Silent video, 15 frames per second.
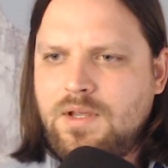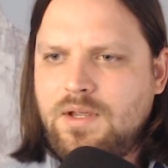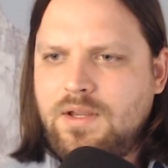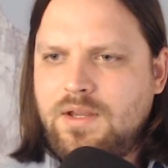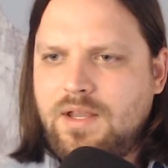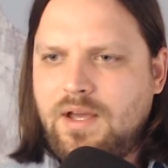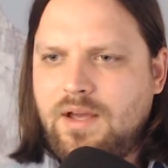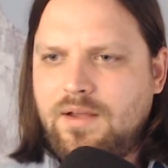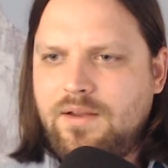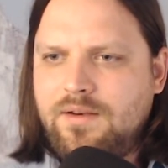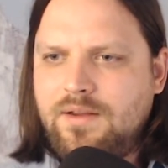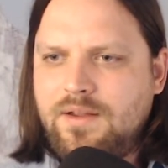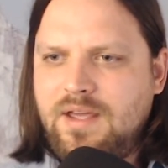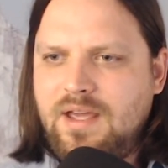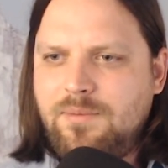Yeah,
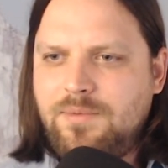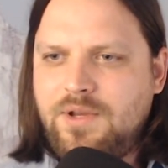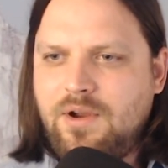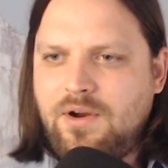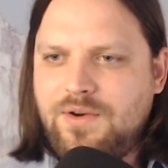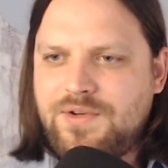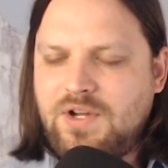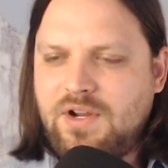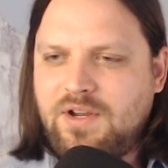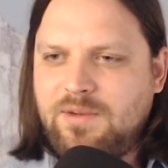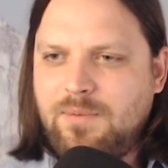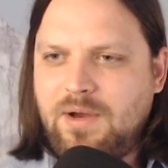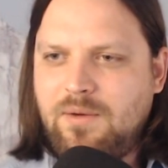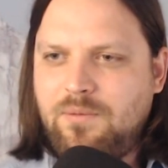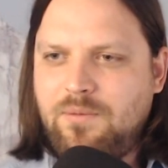MDR is talking
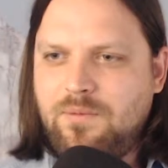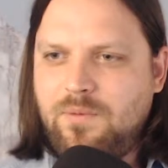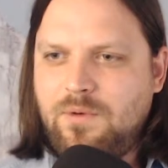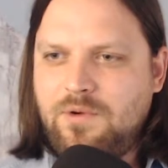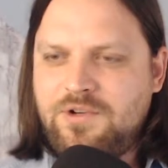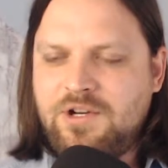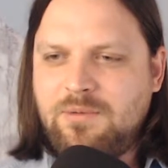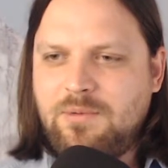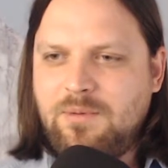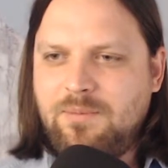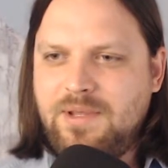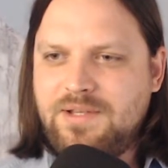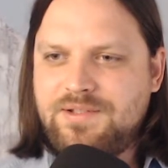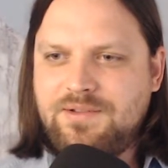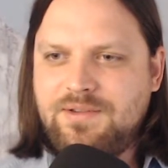about, we're talking about
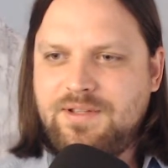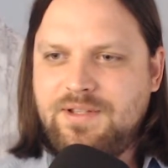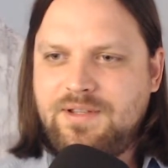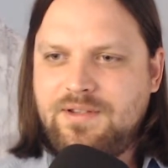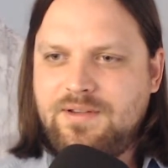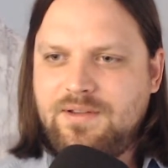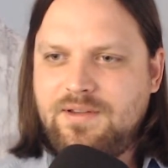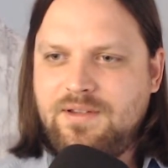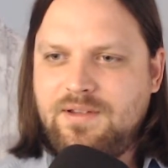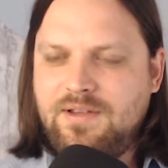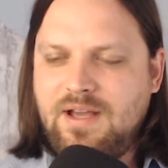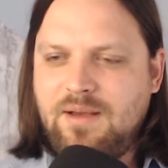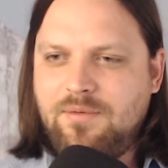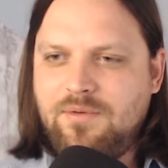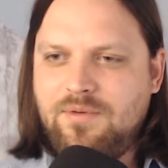basically
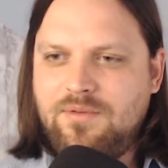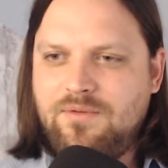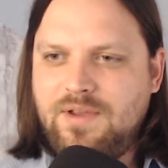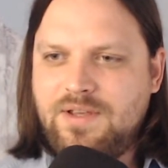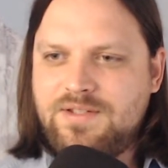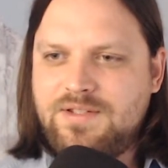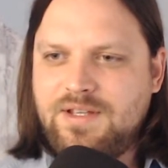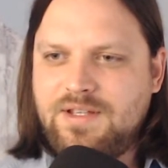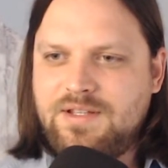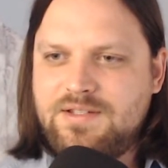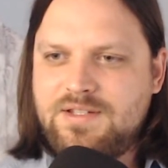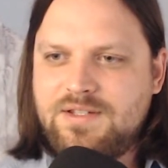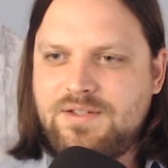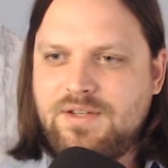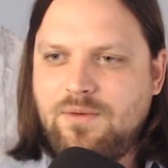capital investing. It
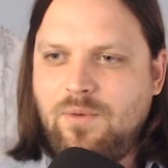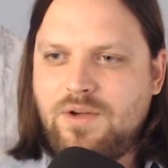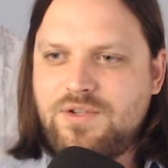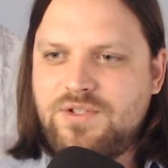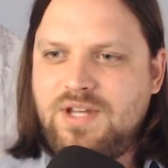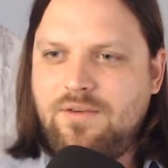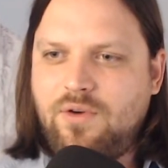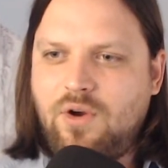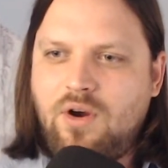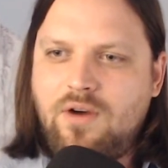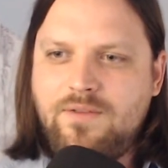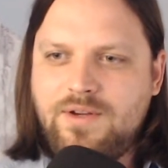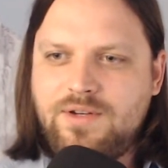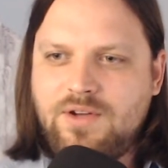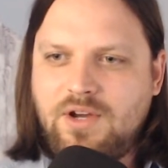says, watch David
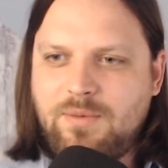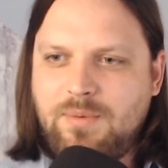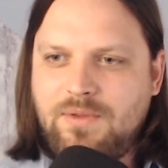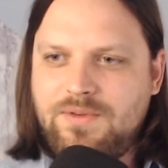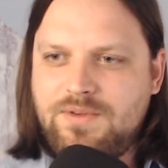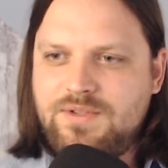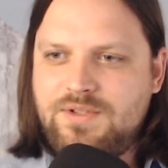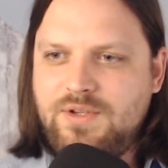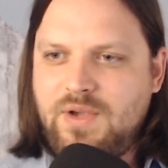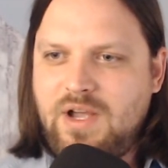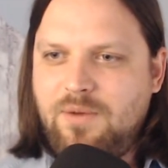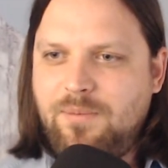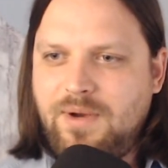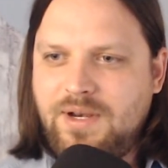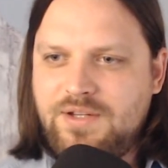Harvey talk about this too,
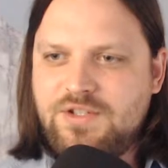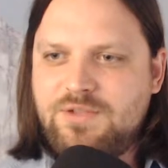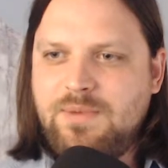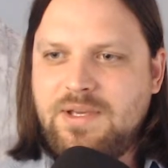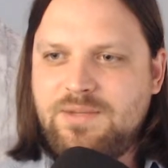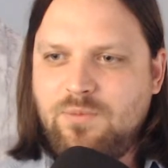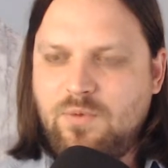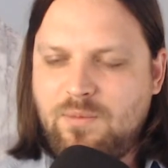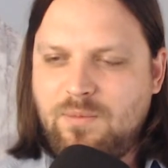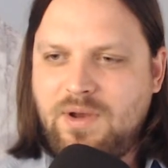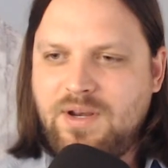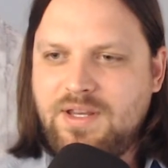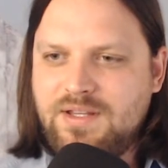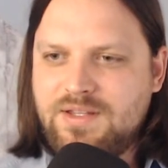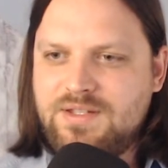how money just makes more
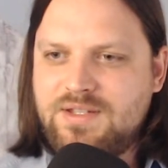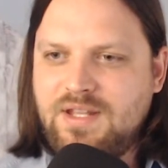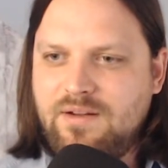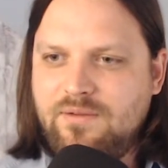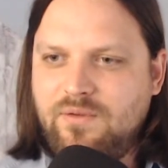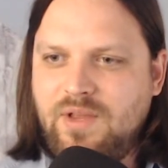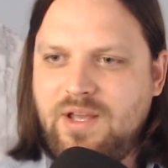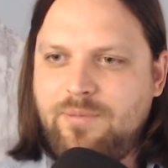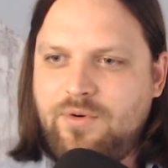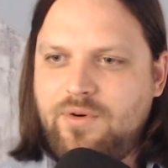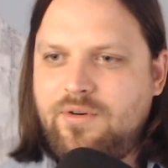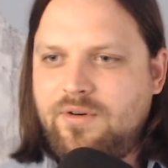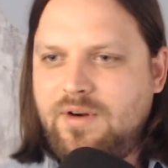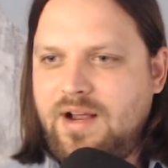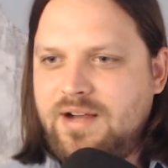money instead of
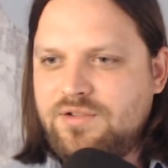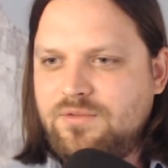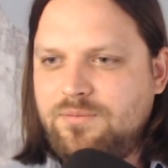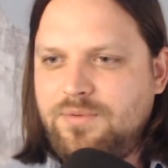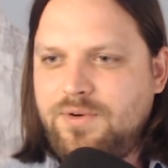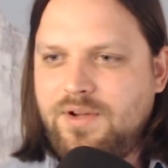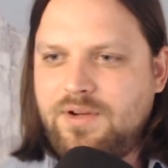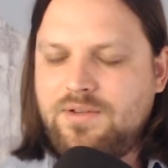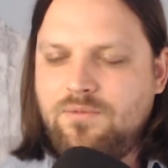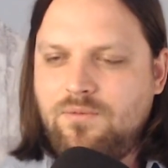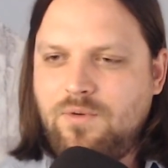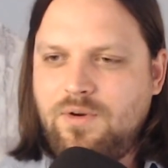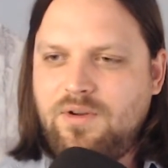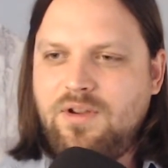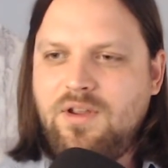labor or actual productive
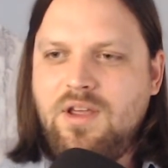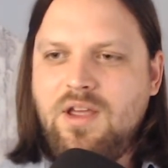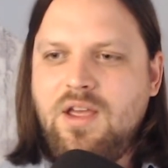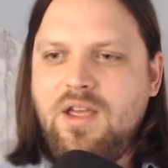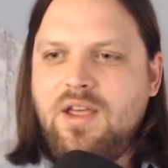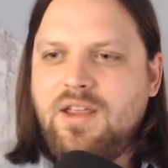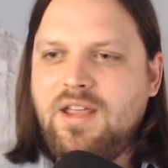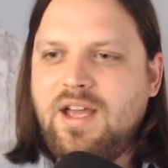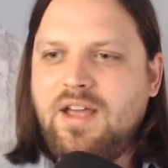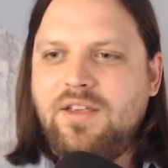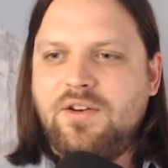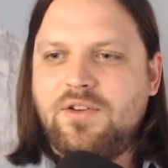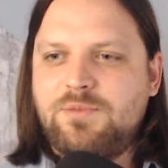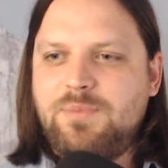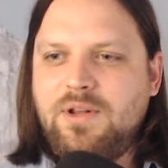work. Yeah,
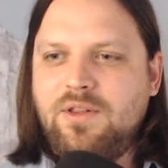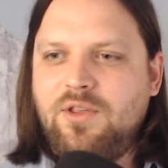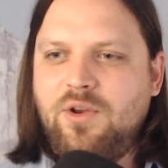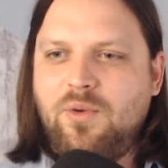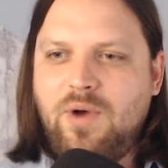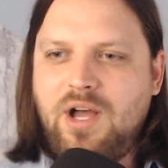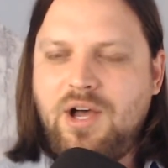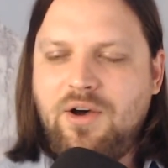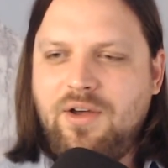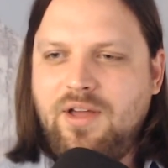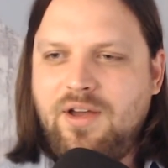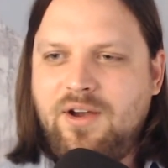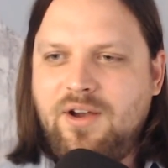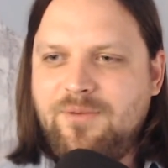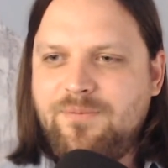it's been a little while
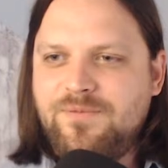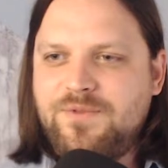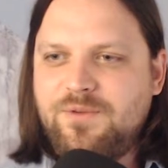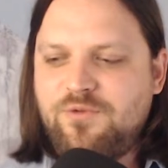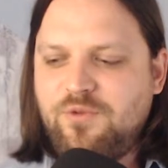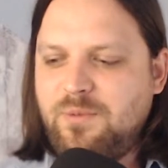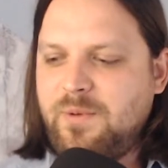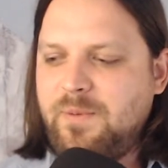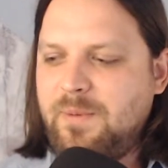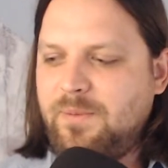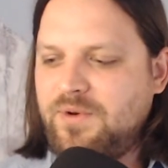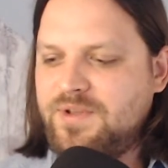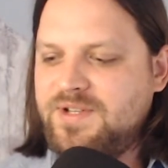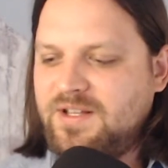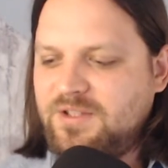for me to
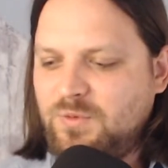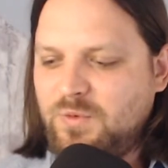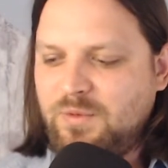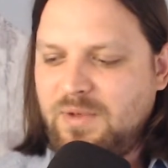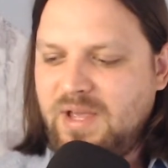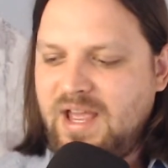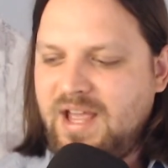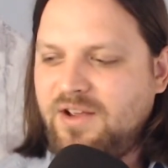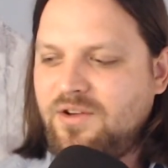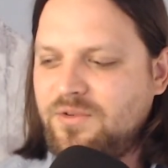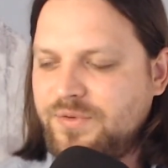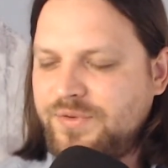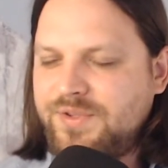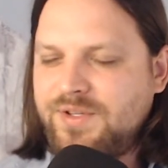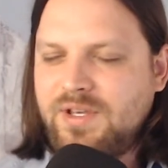remember exactly where, but
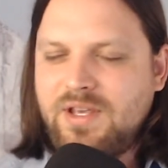Engels